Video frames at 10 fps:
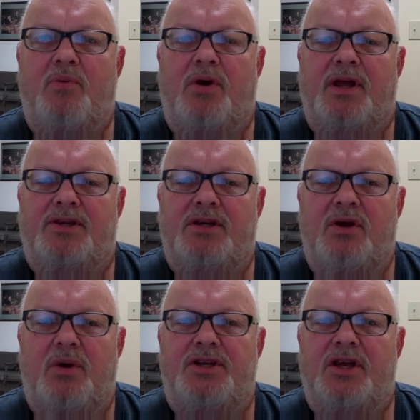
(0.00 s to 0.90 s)
We'll get to
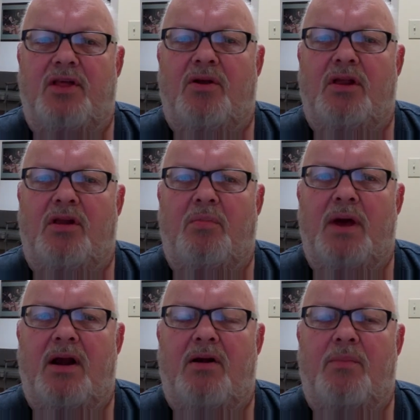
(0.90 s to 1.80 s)
know each other a little
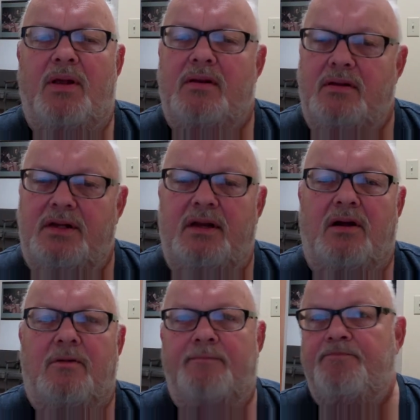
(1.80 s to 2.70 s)
better. But,
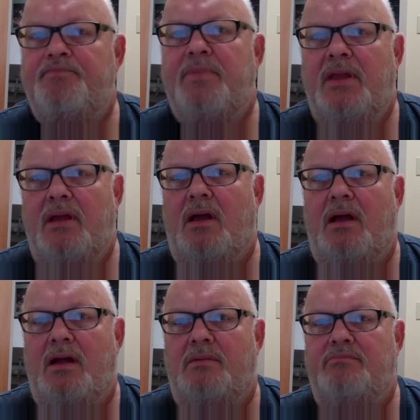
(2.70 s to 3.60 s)

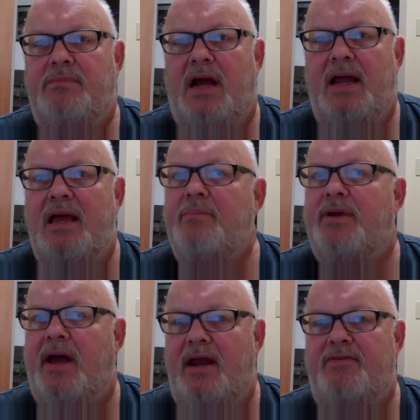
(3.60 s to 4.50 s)
I am
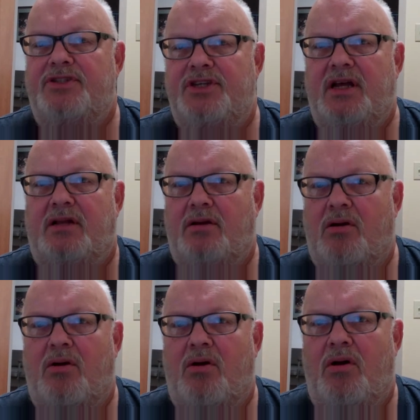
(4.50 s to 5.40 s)
kind of a
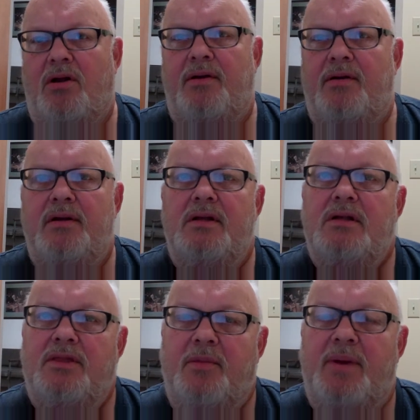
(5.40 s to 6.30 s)
stickler on
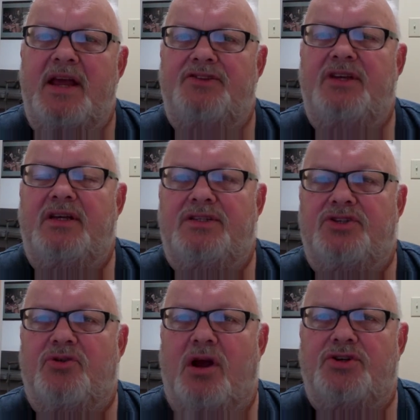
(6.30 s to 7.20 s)
the basic
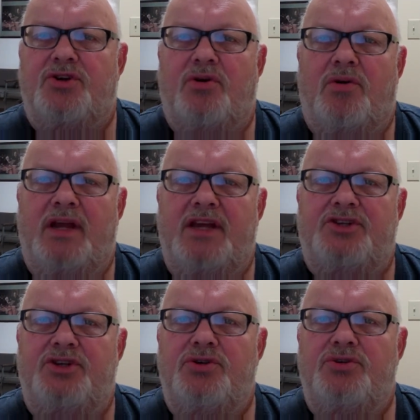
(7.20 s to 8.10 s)
structure
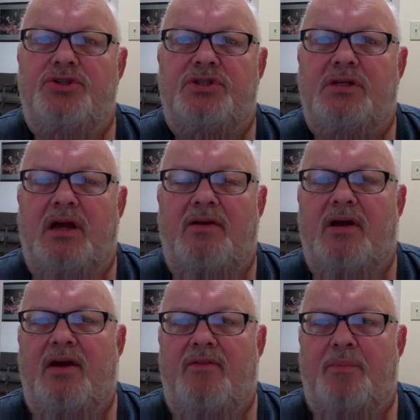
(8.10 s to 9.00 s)
issues
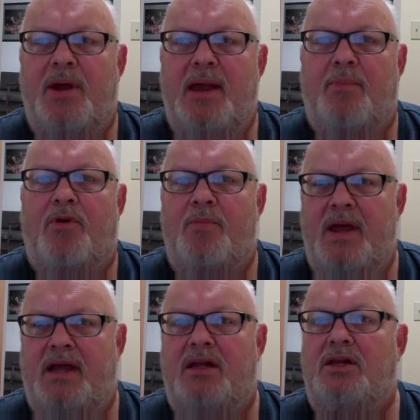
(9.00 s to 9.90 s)
of a paper to
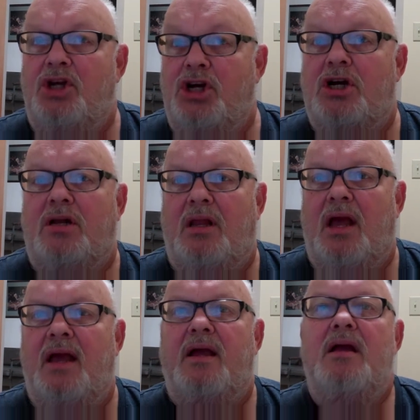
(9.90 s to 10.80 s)
make it look
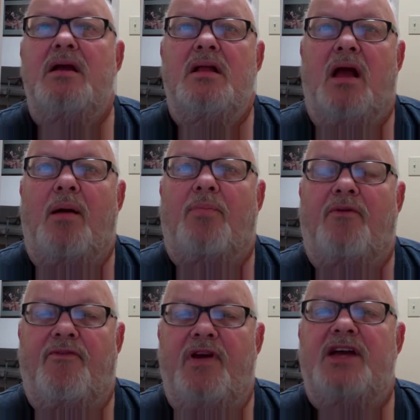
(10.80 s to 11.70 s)
like a
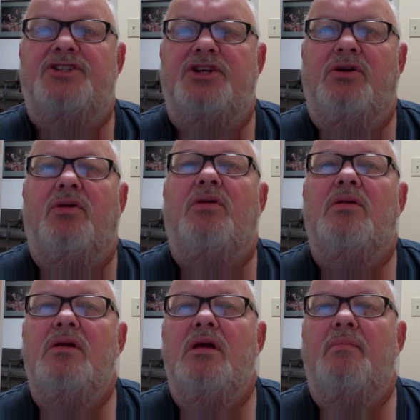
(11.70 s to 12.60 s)
professional
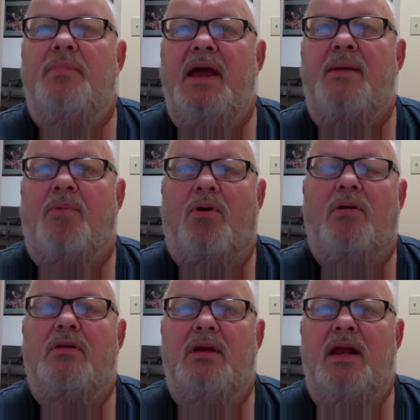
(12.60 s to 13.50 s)
paper
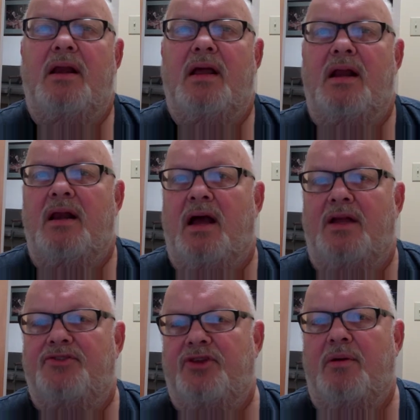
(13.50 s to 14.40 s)
and
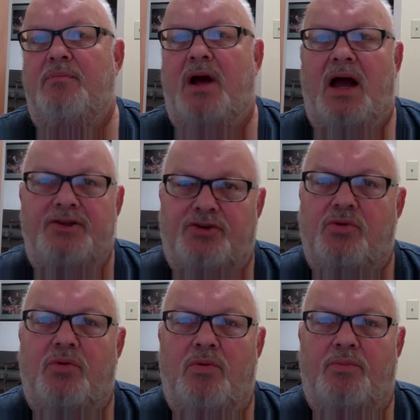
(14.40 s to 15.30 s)
not some high
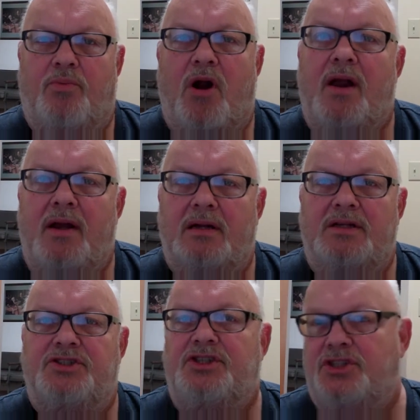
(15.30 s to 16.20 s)
school product.
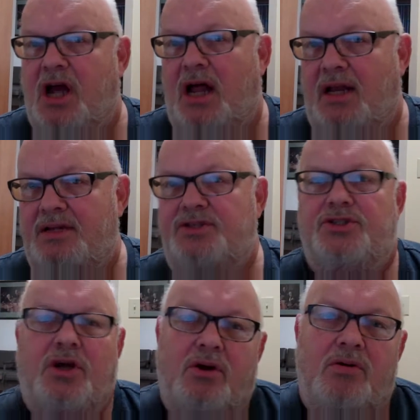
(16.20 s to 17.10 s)
This is college.
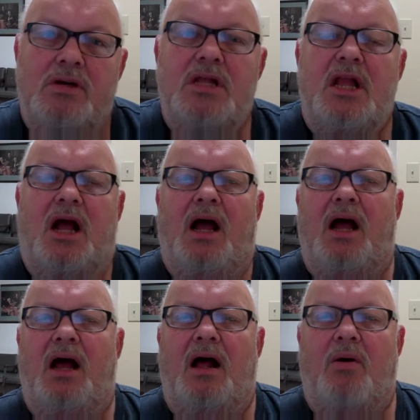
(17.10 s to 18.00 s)
So
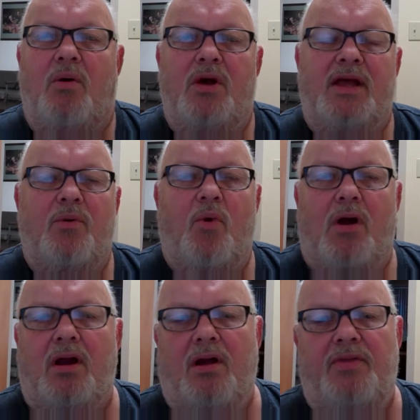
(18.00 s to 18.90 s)
we'll get
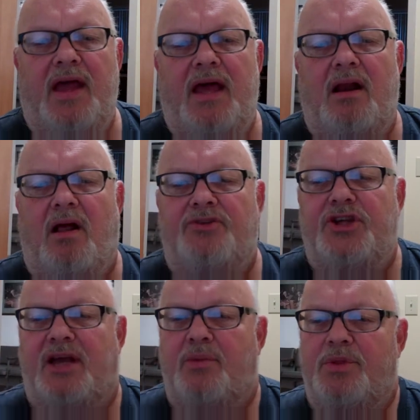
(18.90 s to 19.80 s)
working on that. I'll
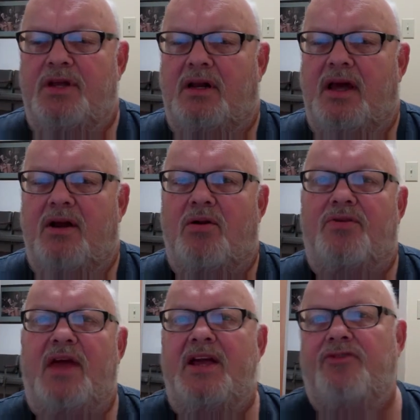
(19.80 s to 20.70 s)
check in with you later.
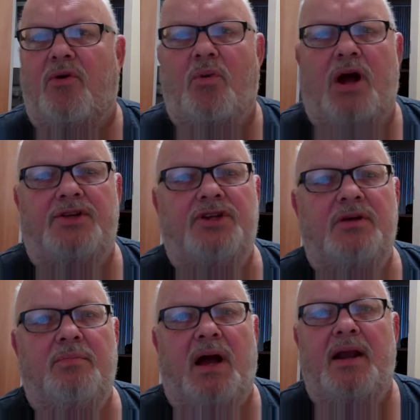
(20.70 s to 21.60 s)
Thanks for
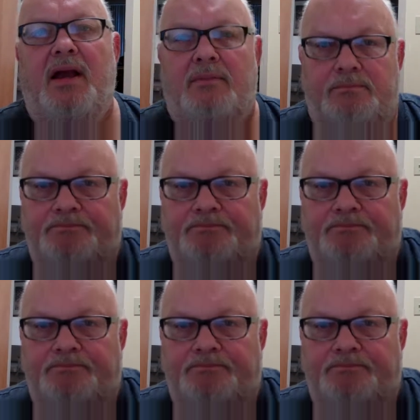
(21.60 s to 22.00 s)
watching. Bye now.